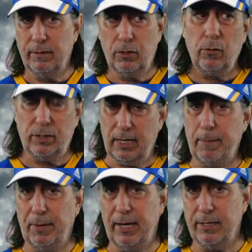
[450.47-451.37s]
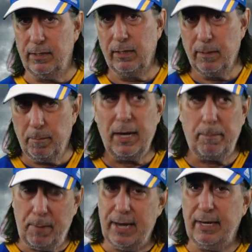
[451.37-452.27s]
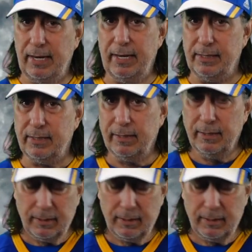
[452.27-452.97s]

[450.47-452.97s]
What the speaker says: Those type of hits. Mike Pekka hits.